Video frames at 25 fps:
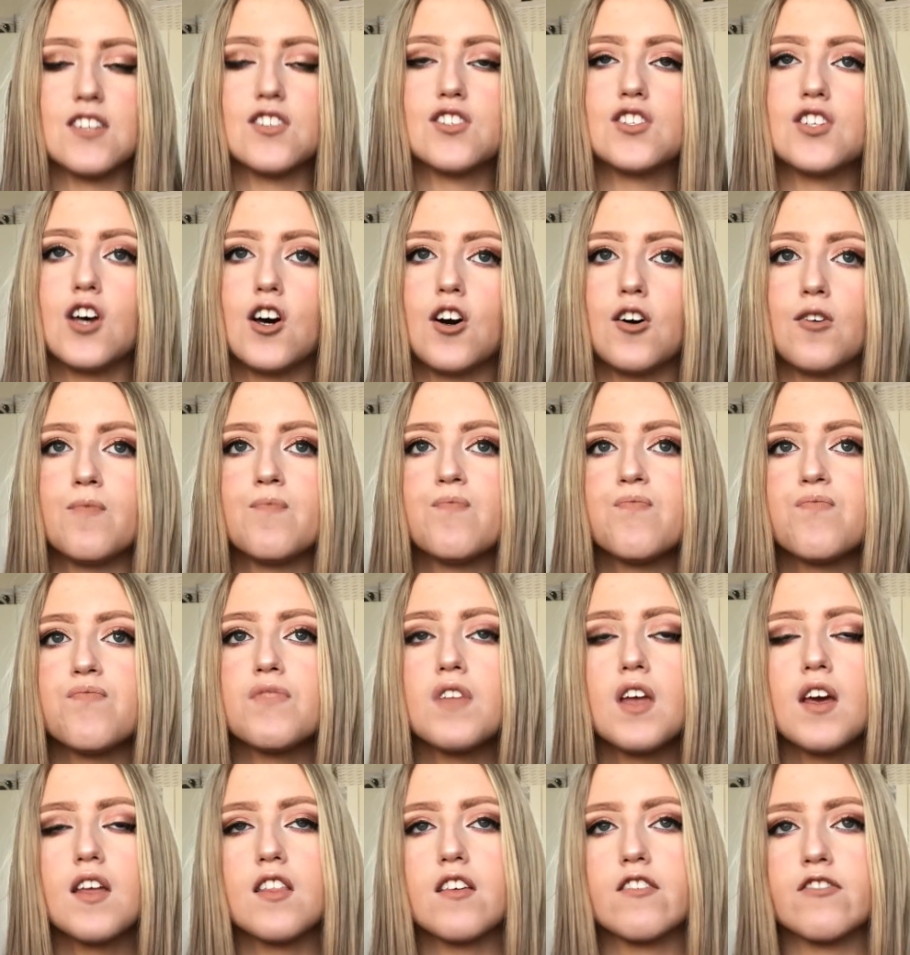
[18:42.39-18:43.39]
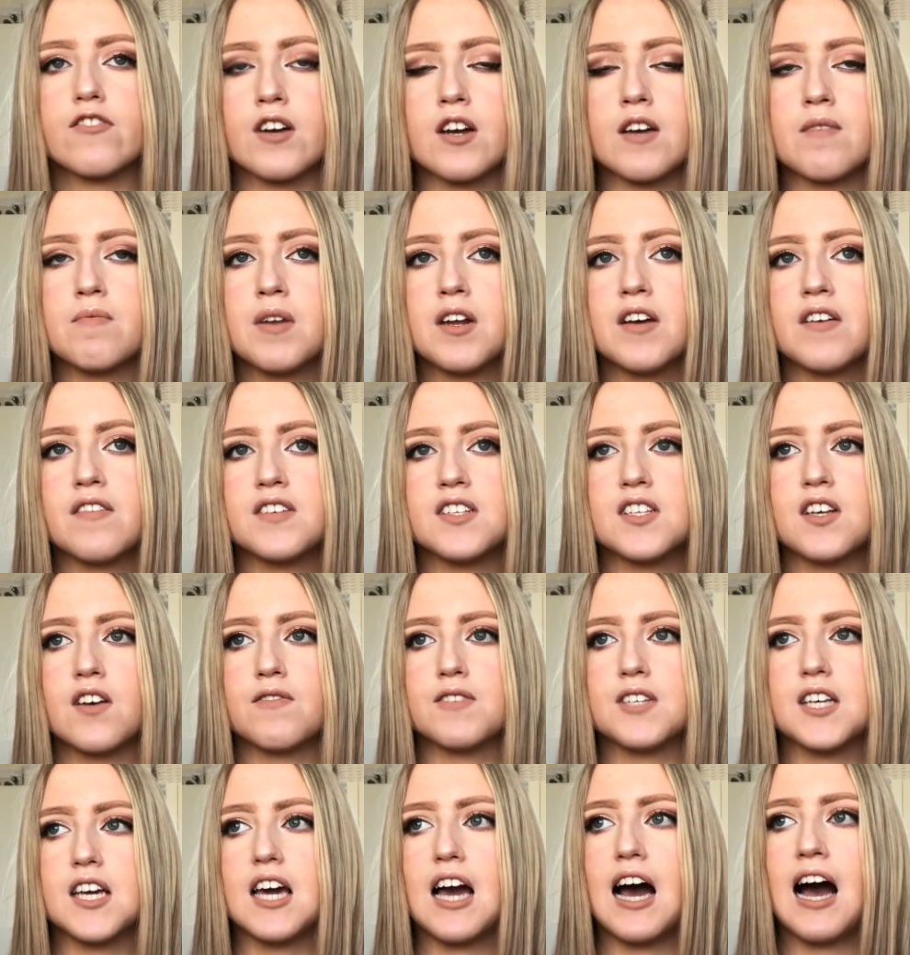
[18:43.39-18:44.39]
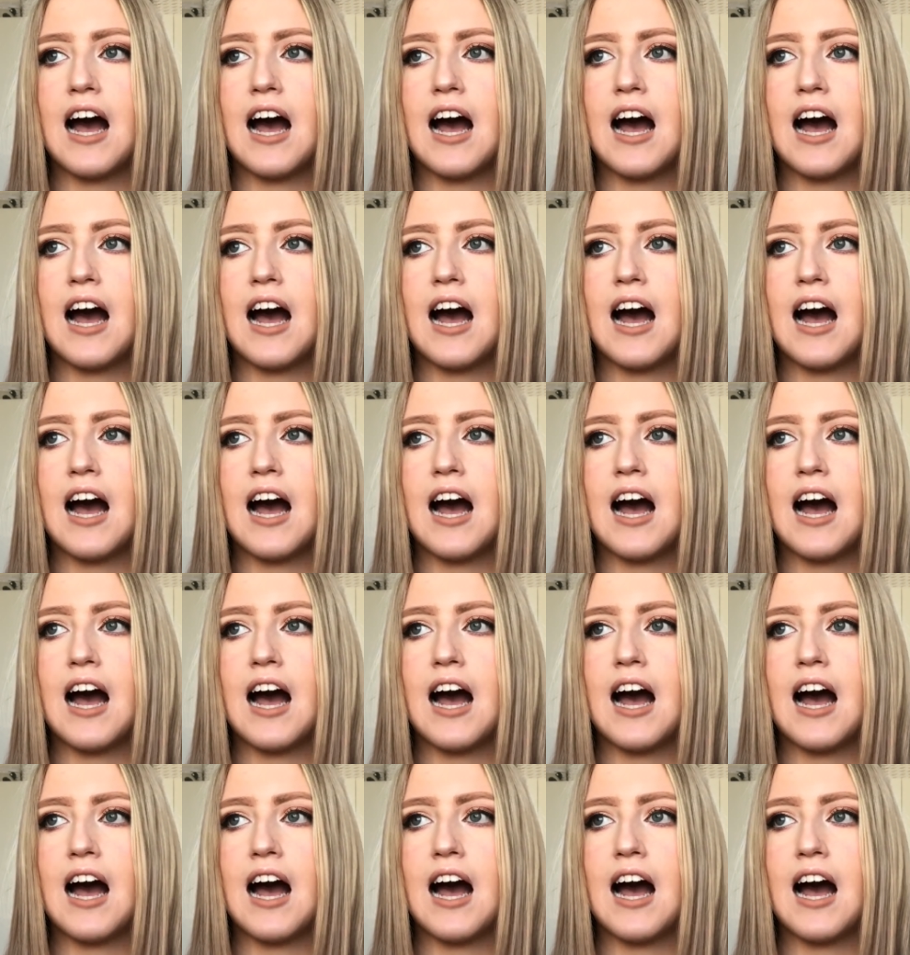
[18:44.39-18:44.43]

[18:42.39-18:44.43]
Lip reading: So the 3 manoeuvres obviously